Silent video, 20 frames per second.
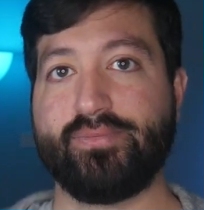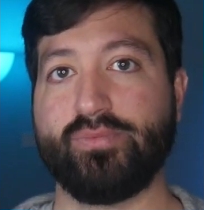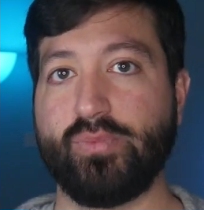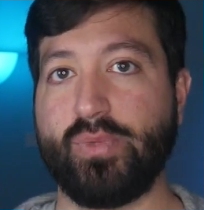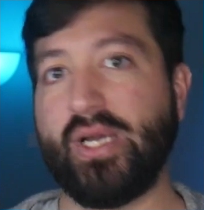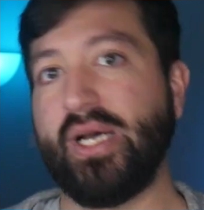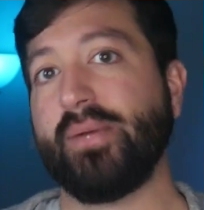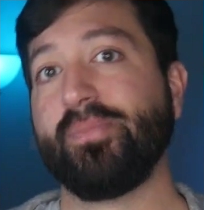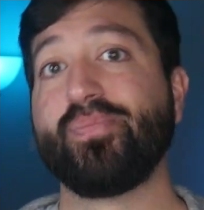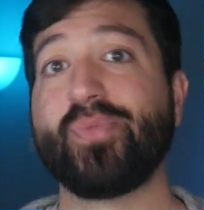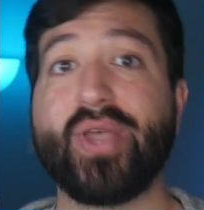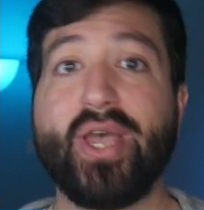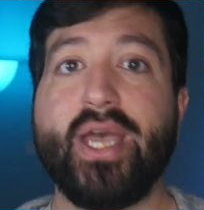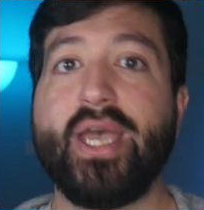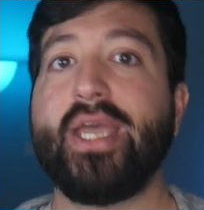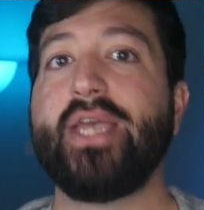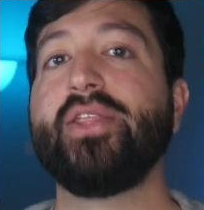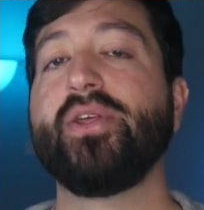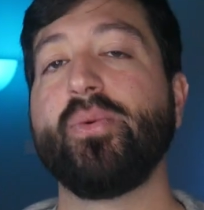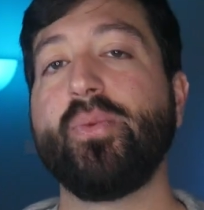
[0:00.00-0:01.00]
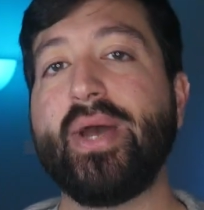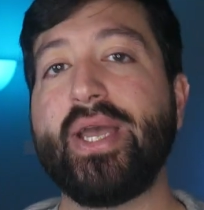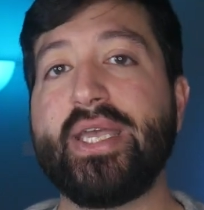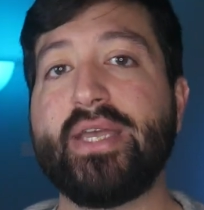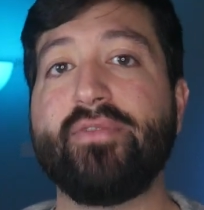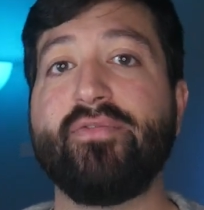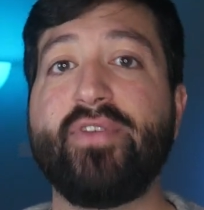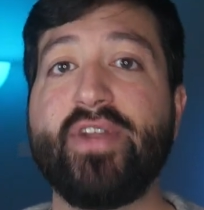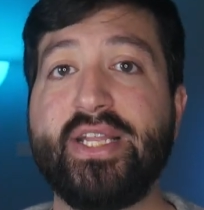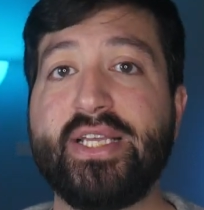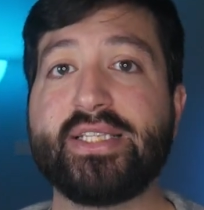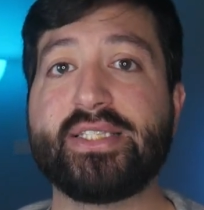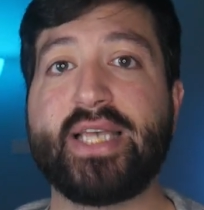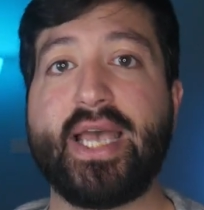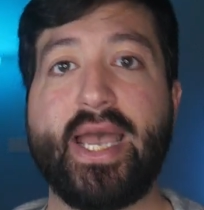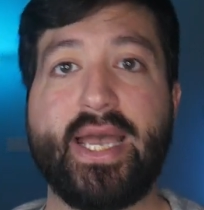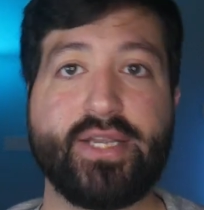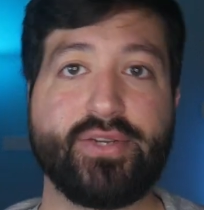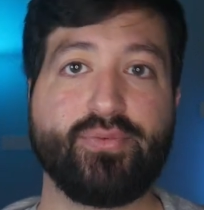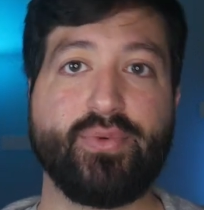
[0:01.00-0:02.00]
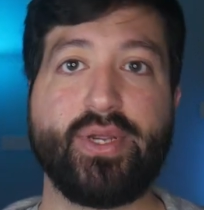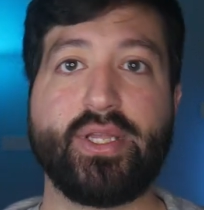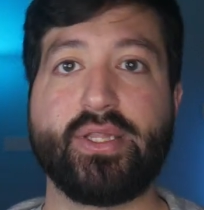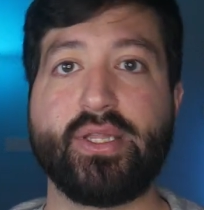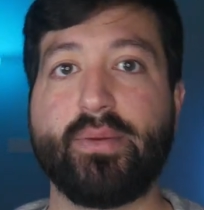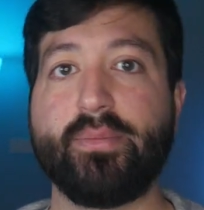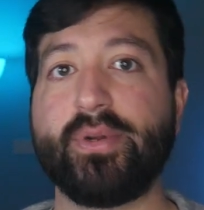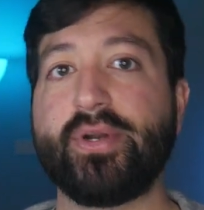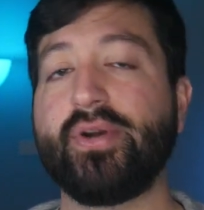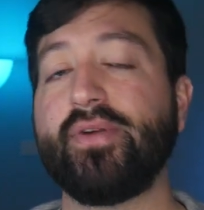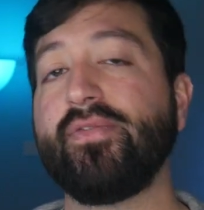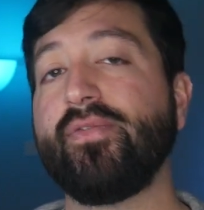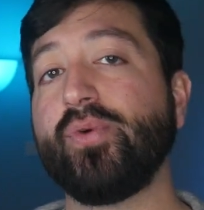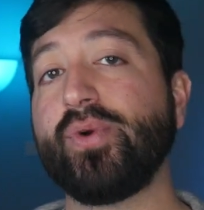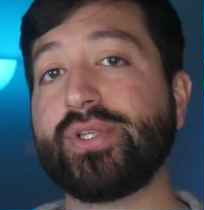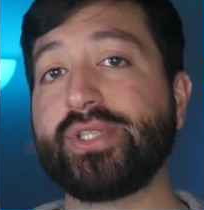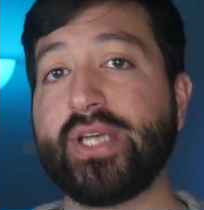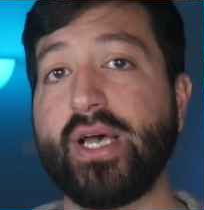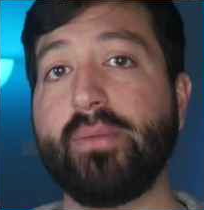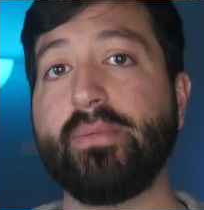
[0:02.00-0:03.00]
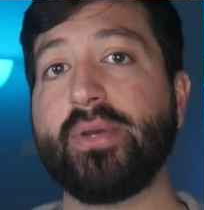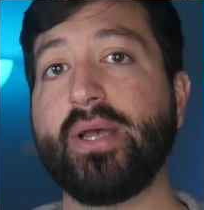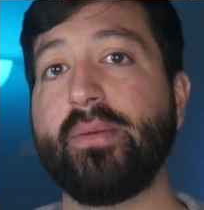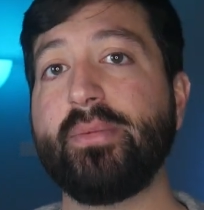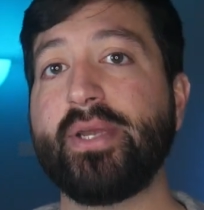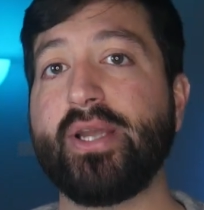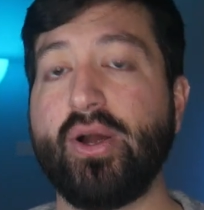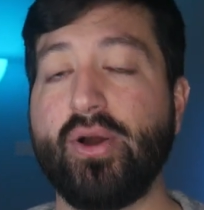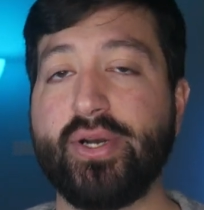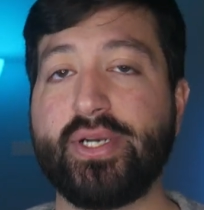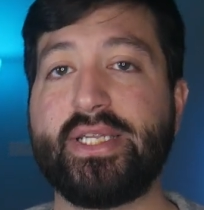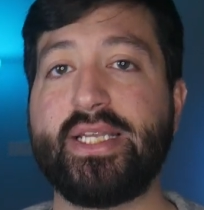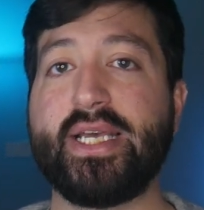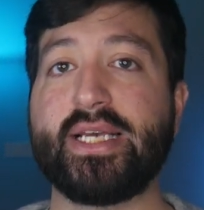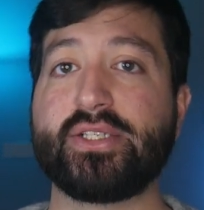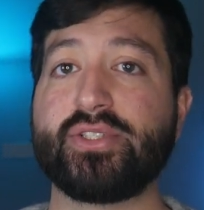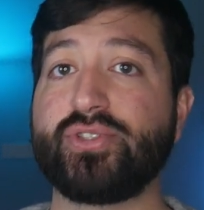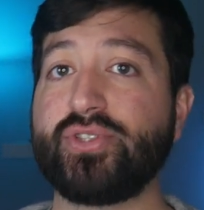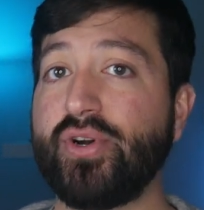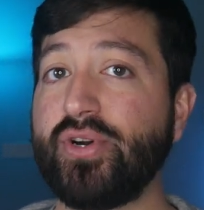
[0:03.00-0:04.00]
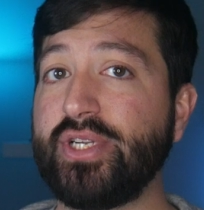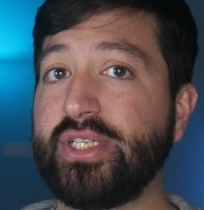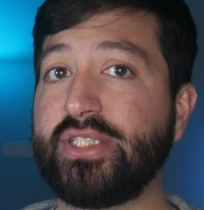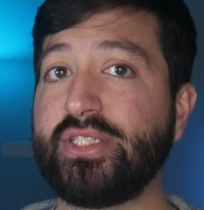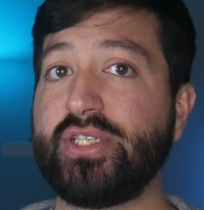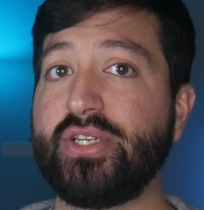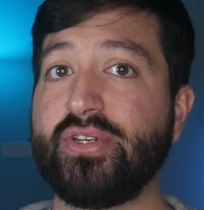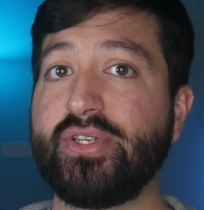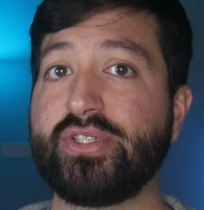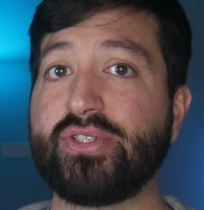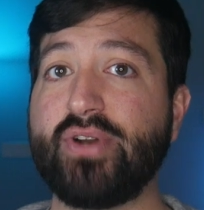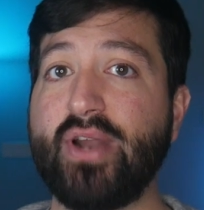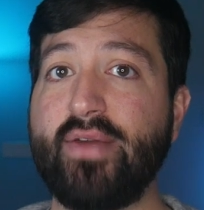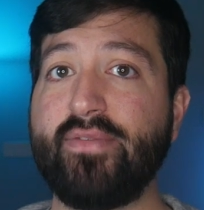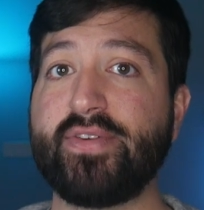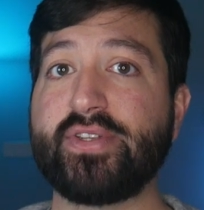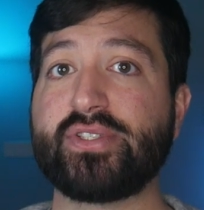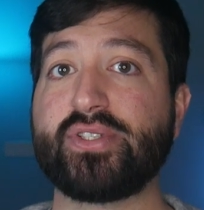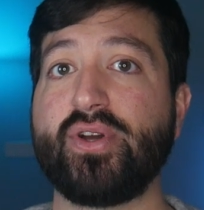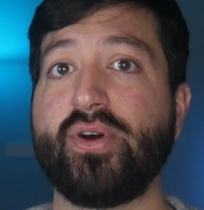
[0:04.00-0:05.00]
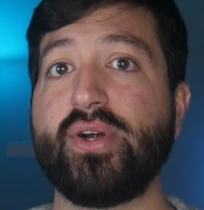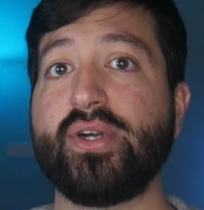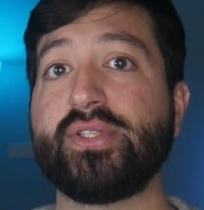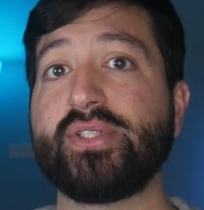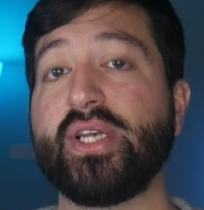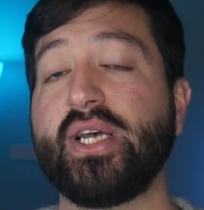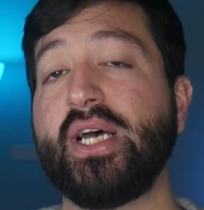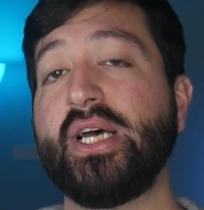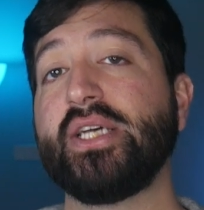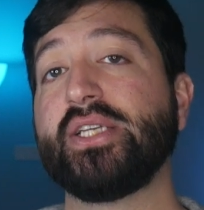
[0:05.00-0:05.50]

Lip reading: Well, either way, NVIDIA's hash rate limiter for its upcoming RTX 30 series graphics cards,